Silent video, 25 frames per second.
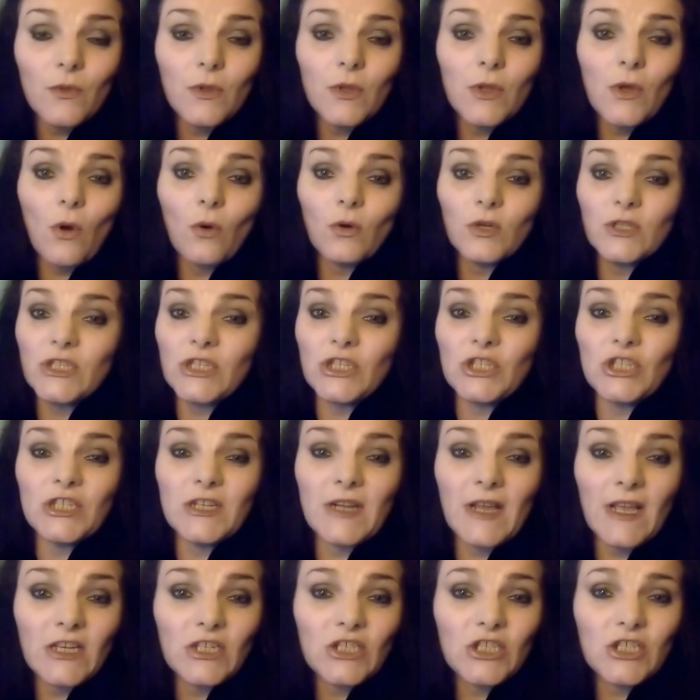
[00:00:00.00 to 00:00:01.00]

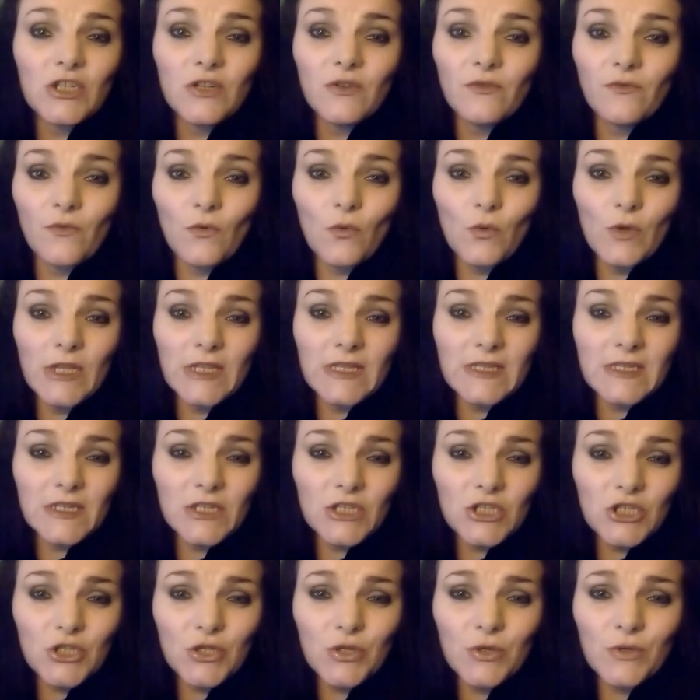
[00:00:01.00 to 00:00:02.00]
oxygenation of all your
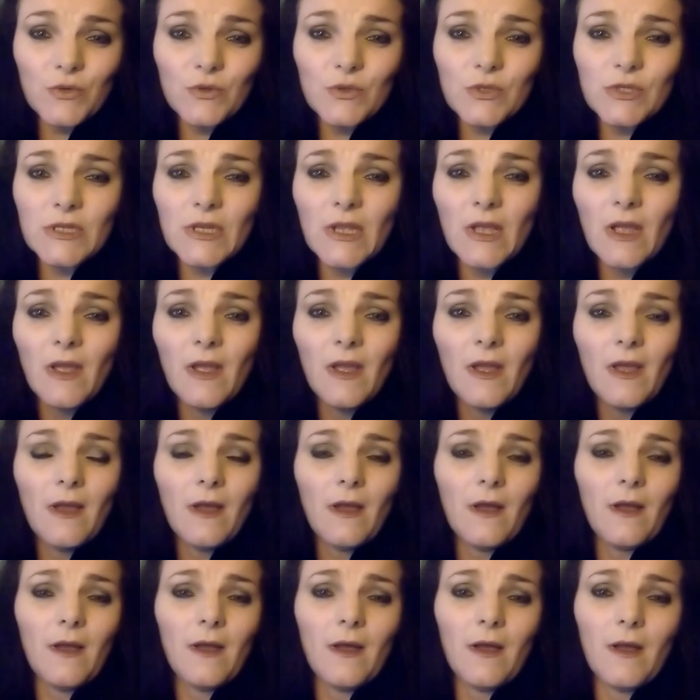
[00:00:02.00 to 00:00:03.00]
tissues,
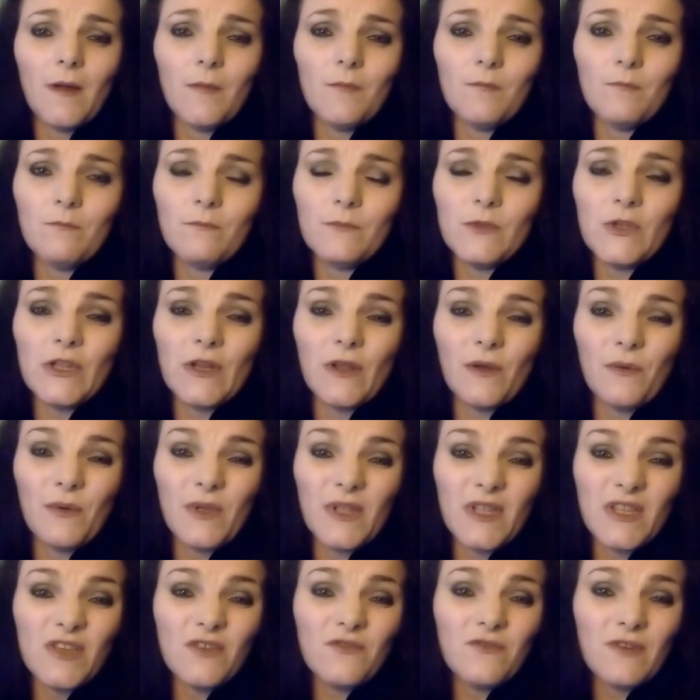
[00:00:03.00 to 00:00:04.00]

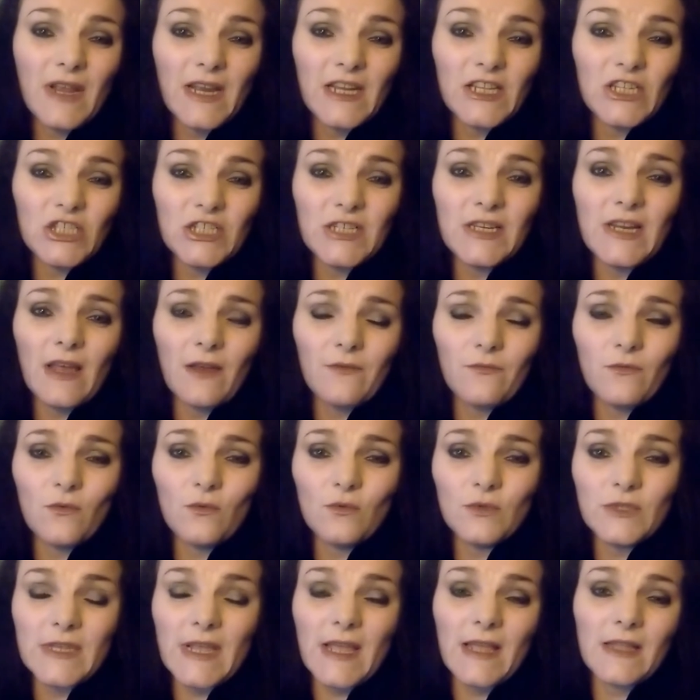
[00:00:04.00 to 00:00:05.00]
and your energy
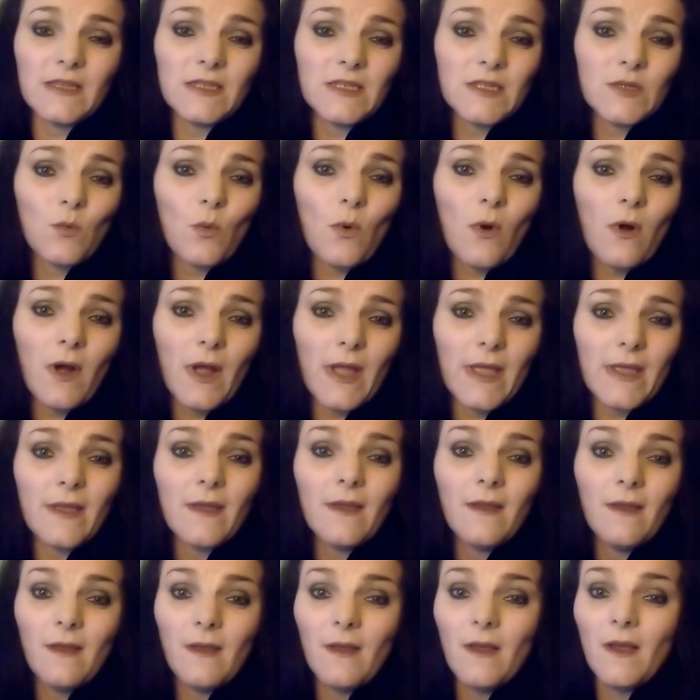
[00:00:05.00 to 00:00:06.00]
levels, hence why
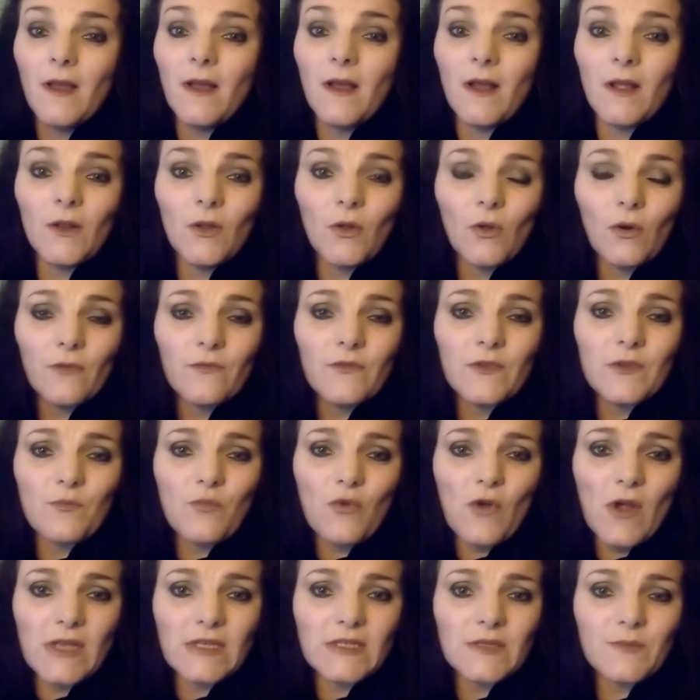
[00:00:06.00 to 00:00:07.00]
a lot of
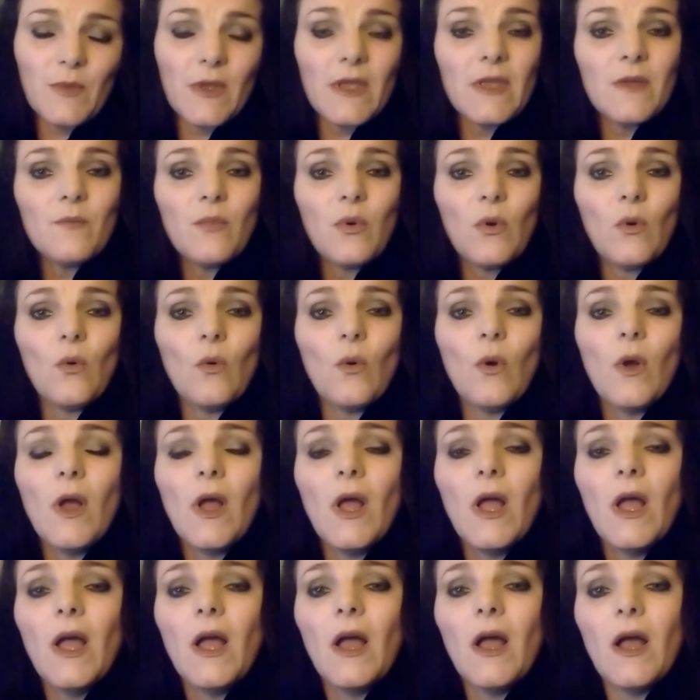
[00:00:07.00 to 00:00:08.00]
depressed people,
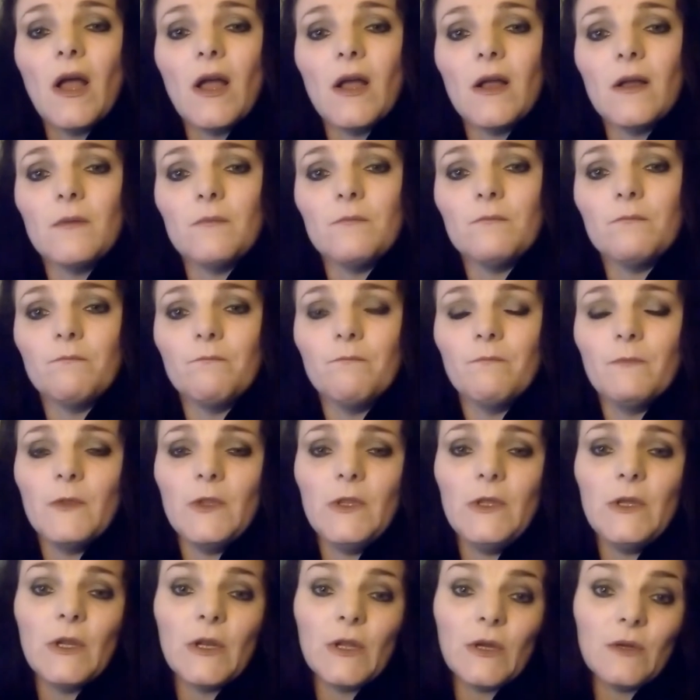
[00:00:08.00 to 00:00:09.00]

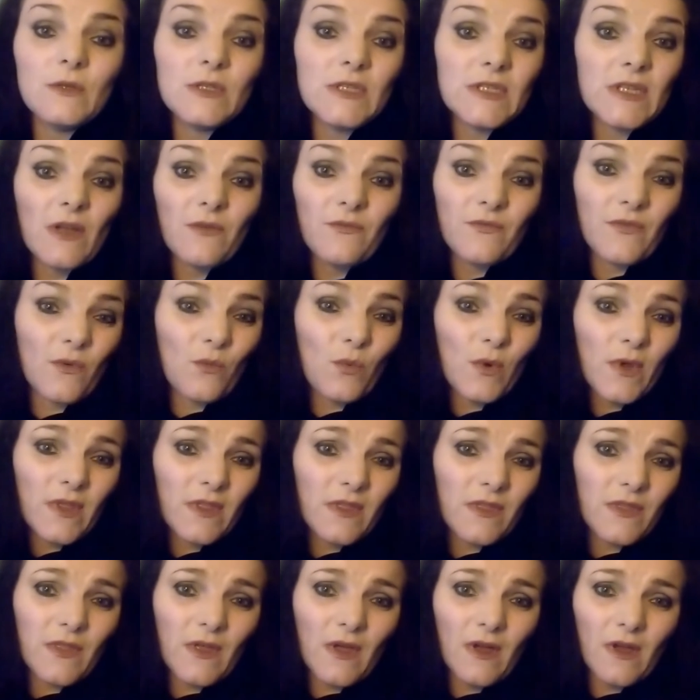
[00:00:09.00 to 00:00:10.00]
suffer
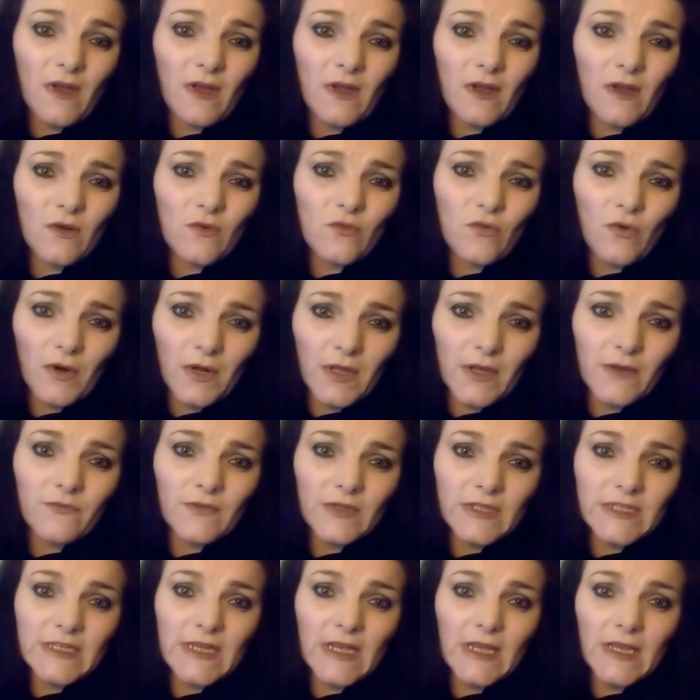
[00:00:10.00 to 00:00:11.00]
with chronic
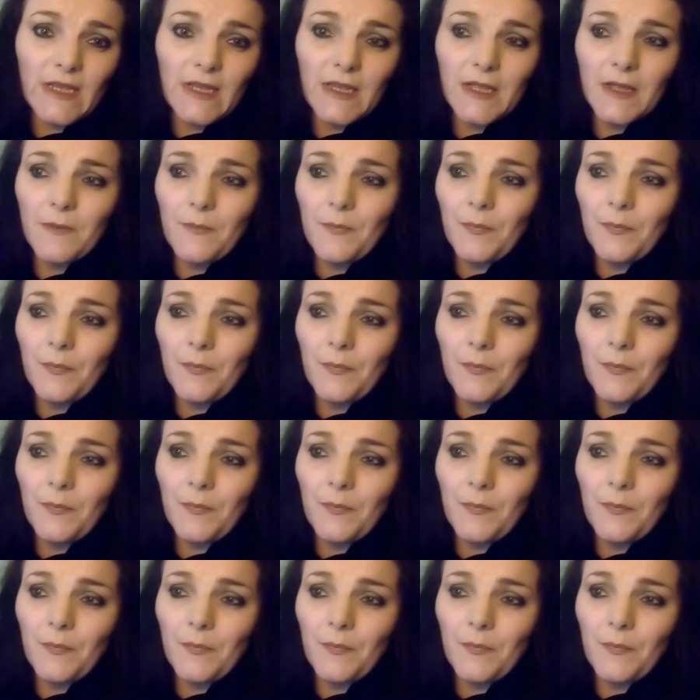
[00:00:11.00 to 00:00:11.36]
fatigue.